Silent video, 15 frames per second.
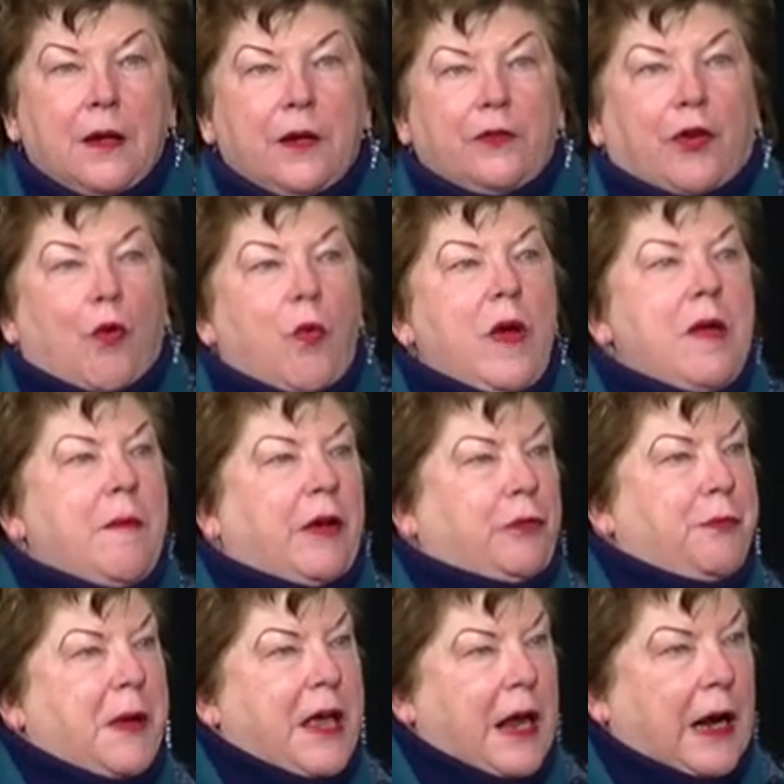So we
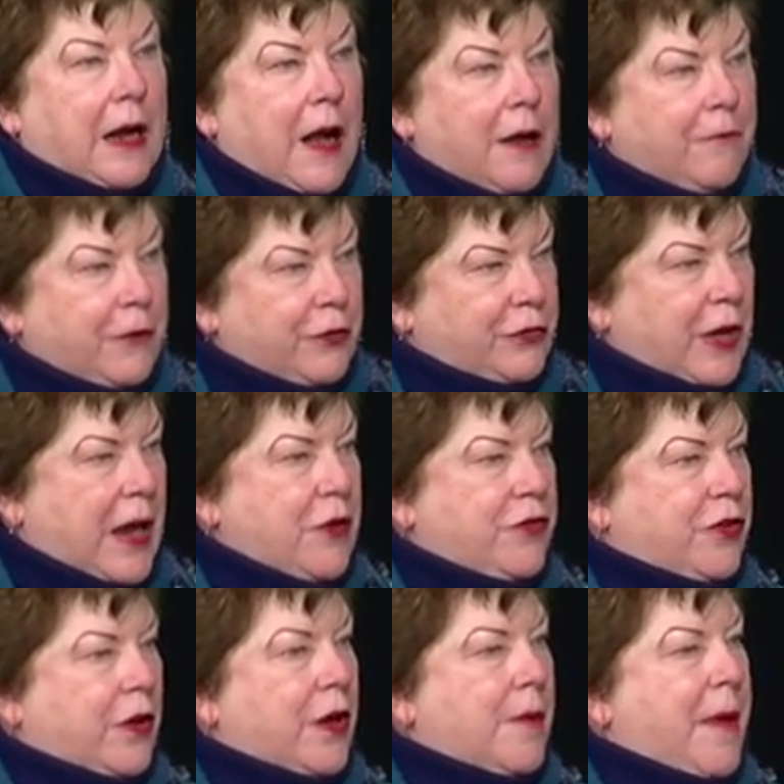must begin a
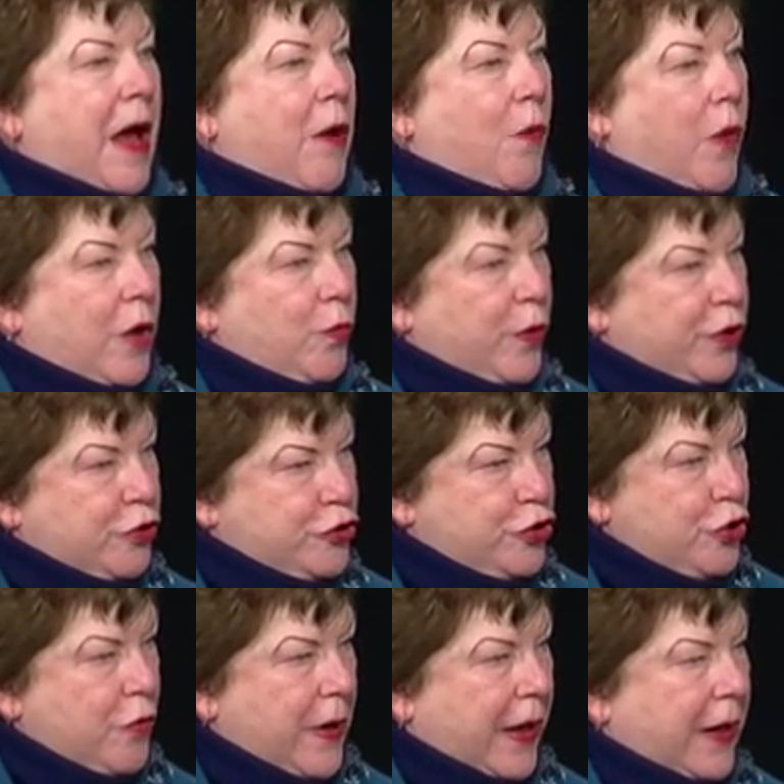conversation about what we're
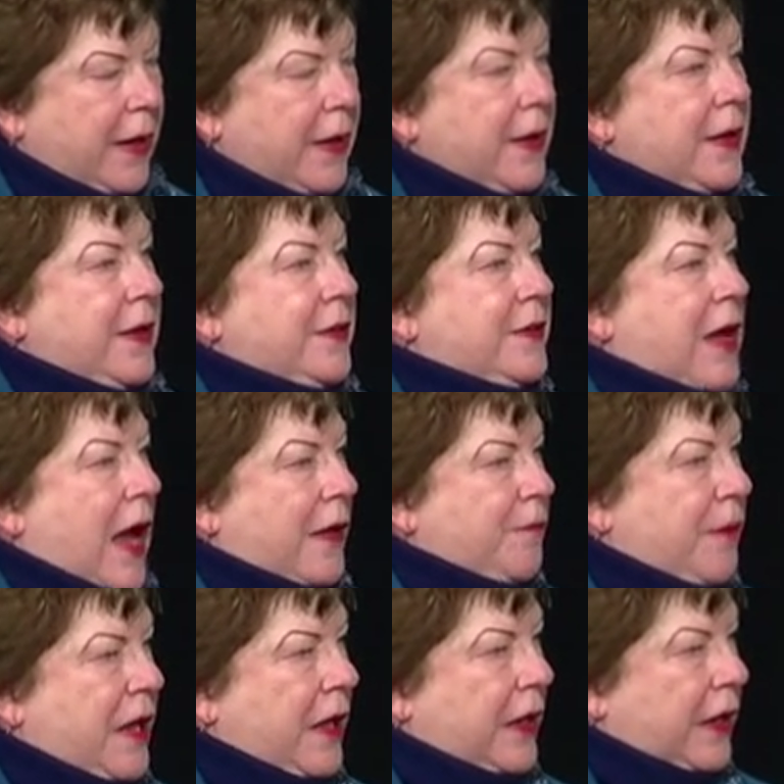doing not
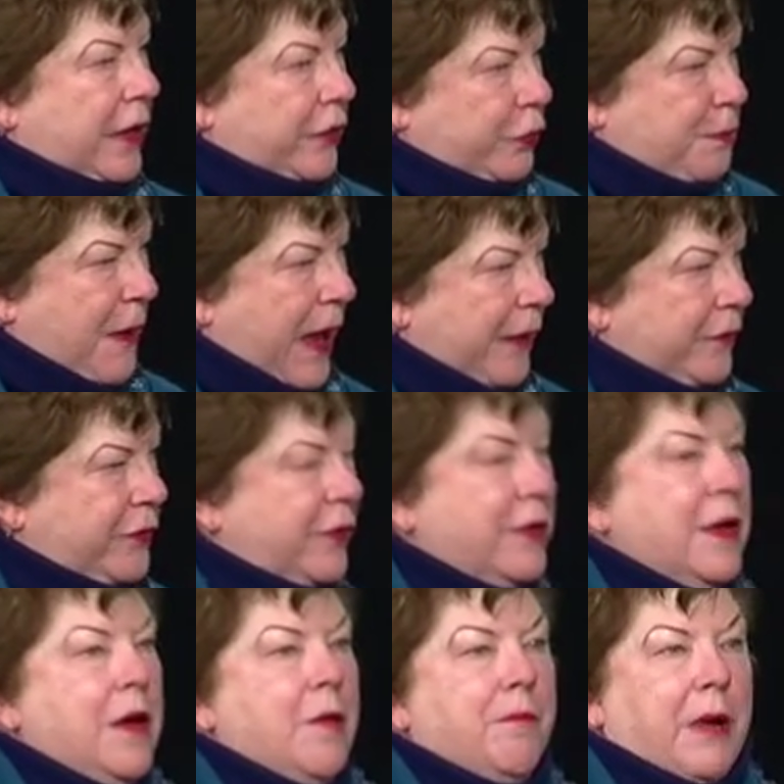being an expense,
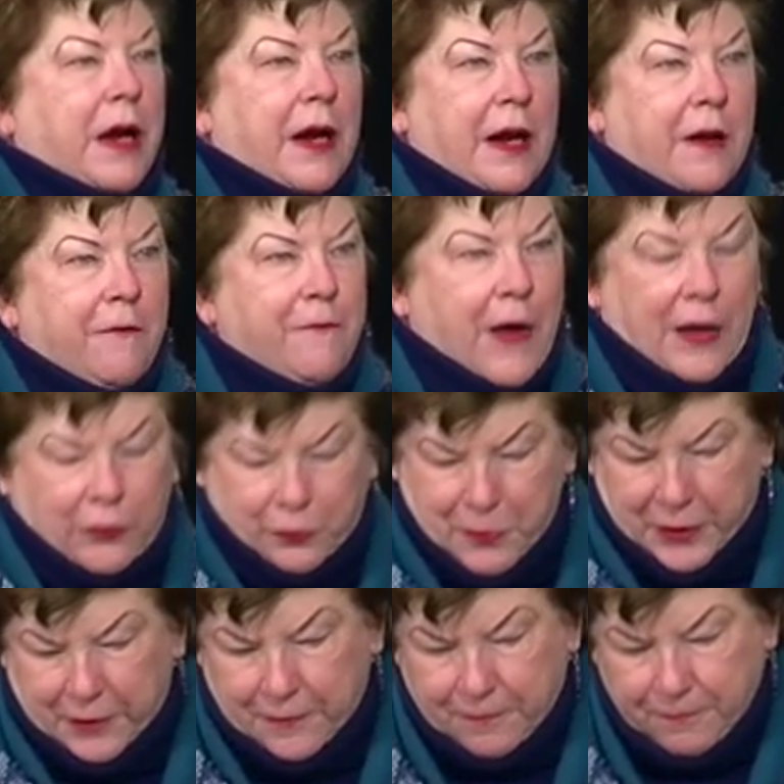but an
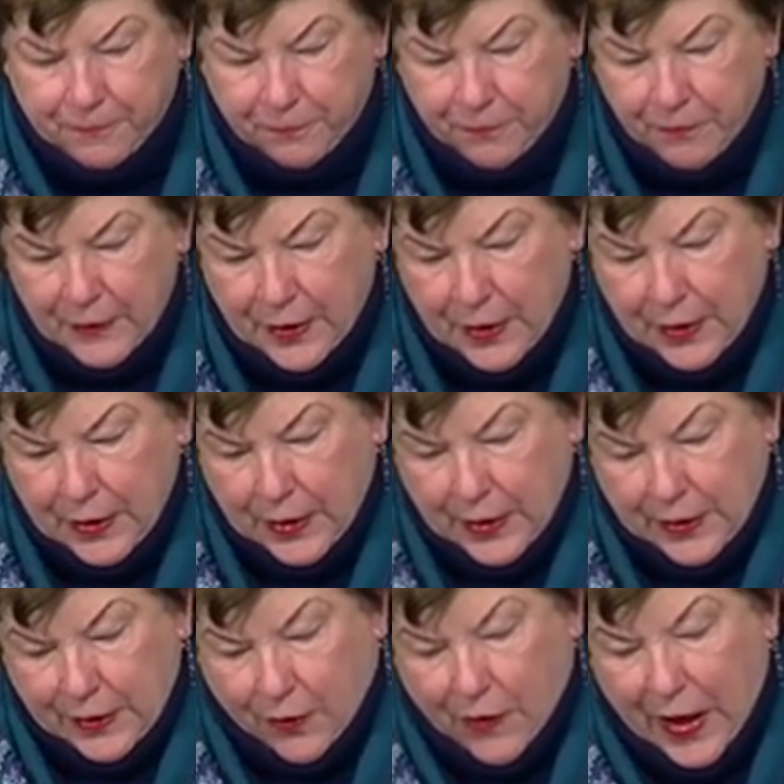investment.
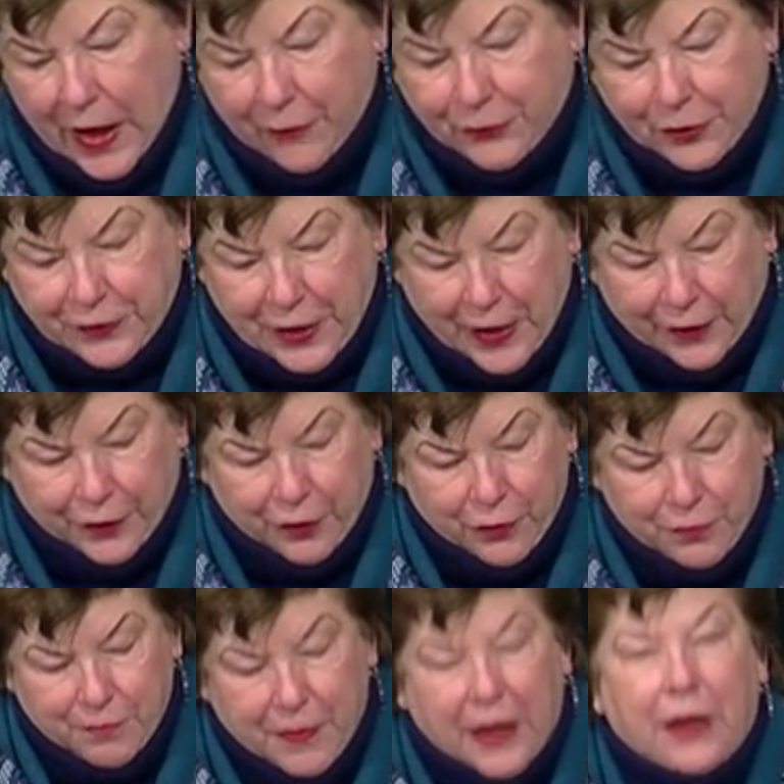Now, I have to tell
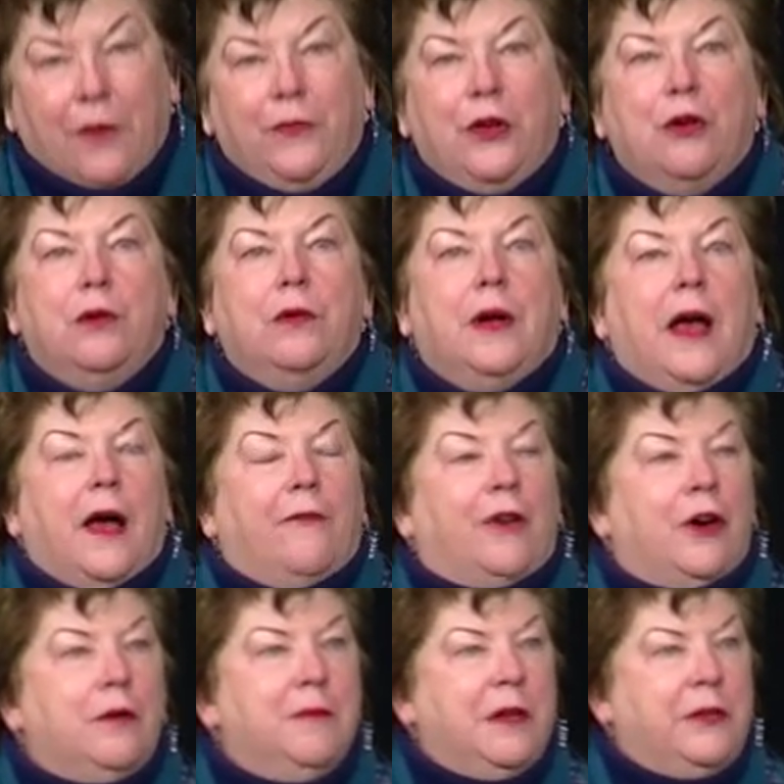you, many of you have
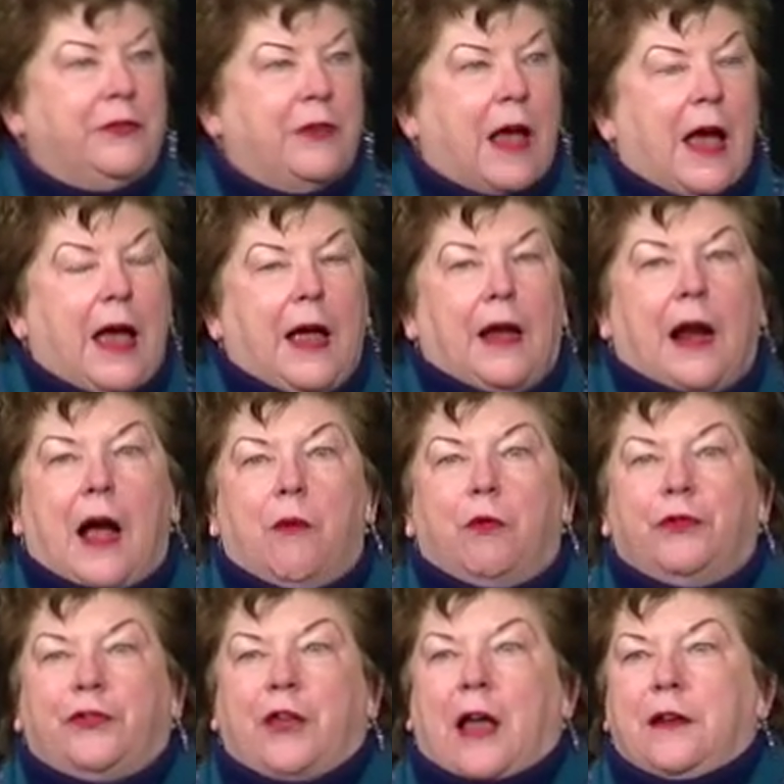heard me say, and I will
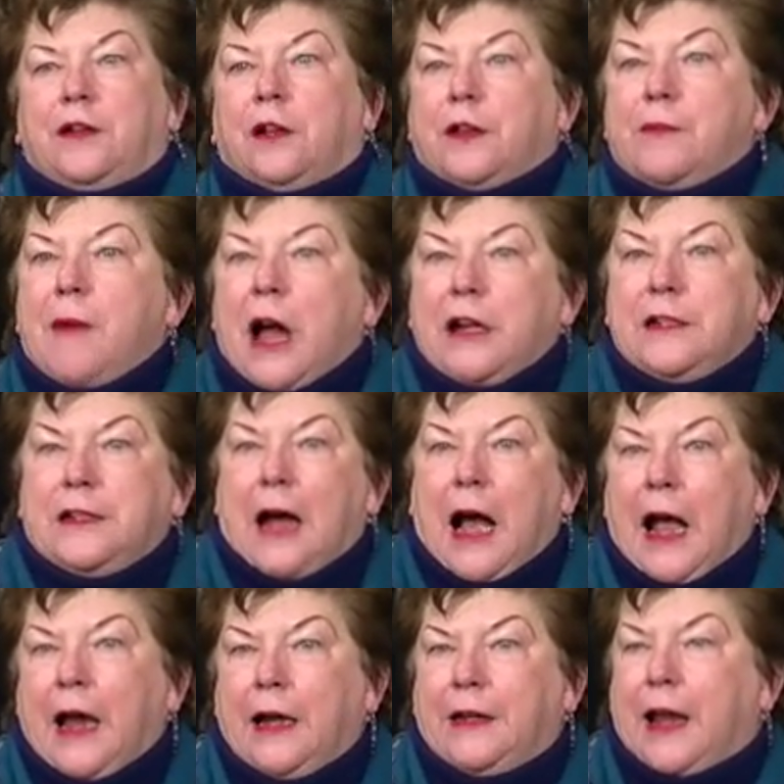say till my
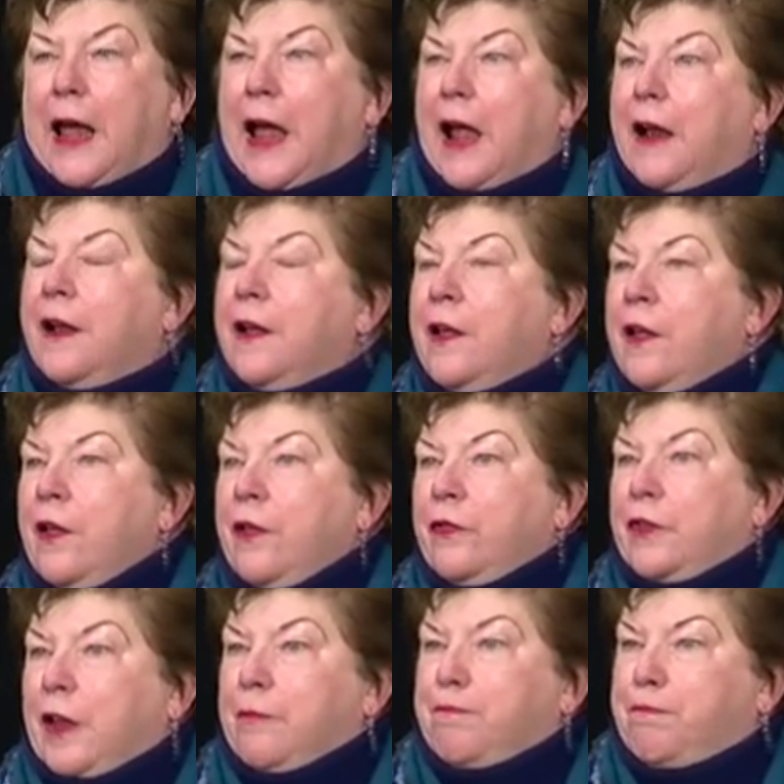dying day,
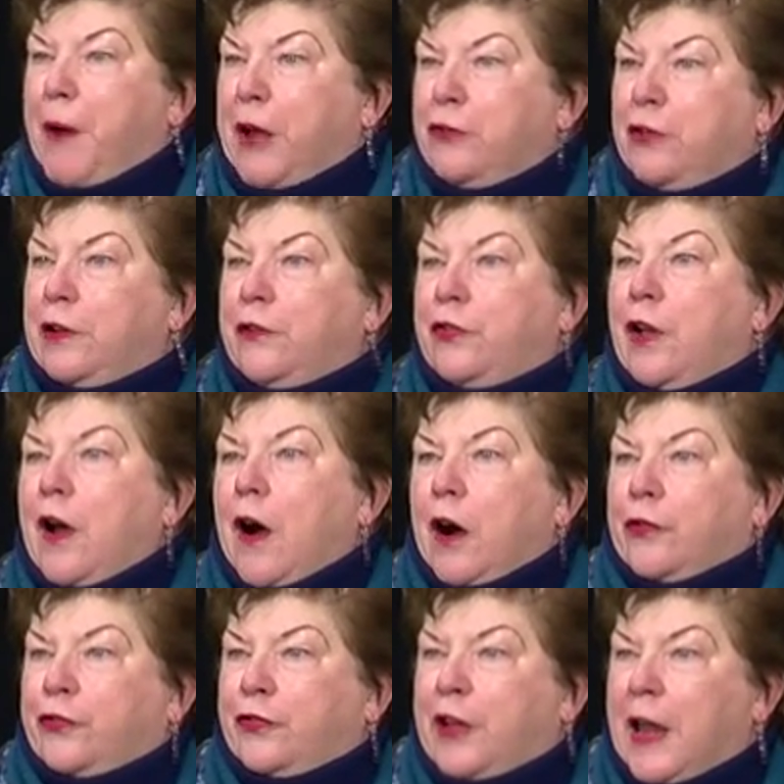that budgets are
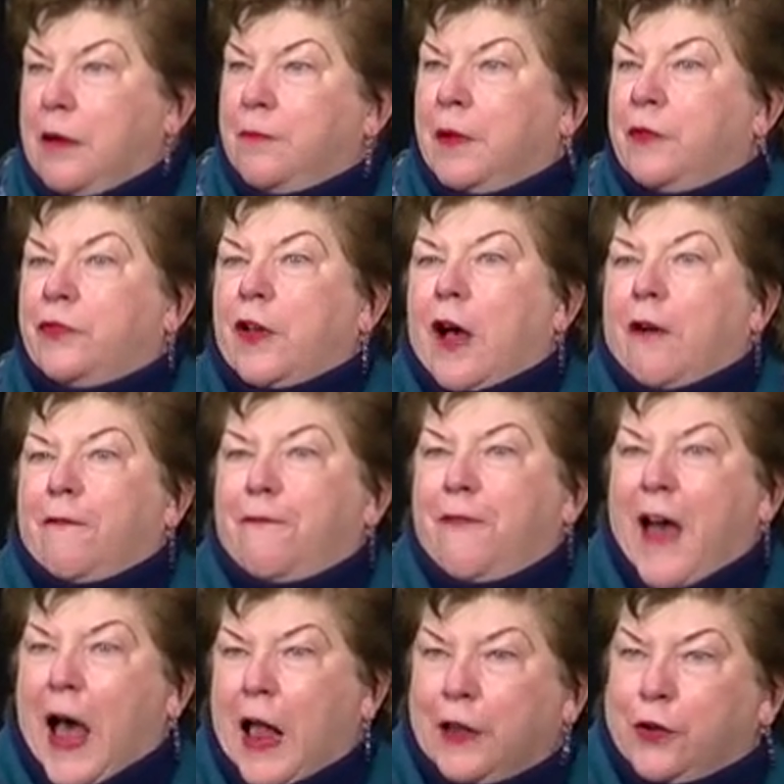statements of
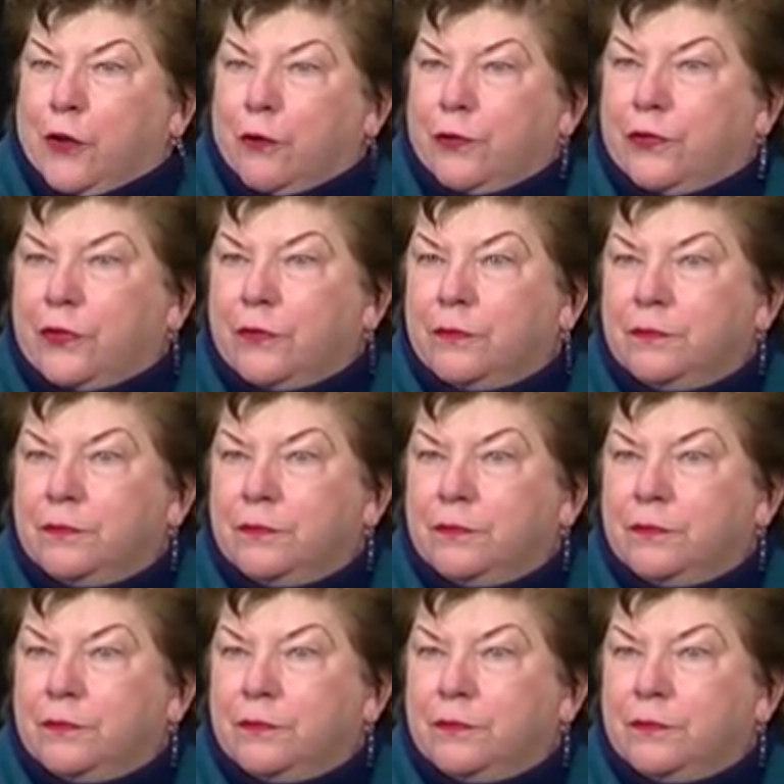values.